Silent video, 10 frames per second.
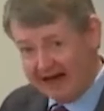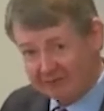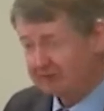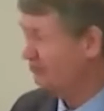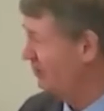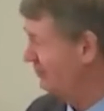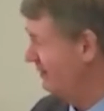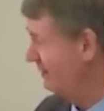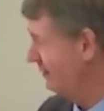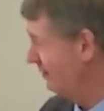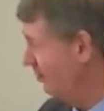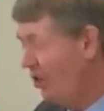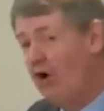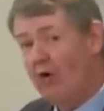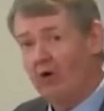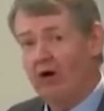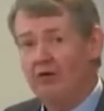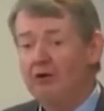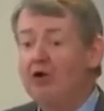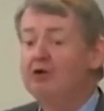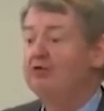pastors coming in here, or other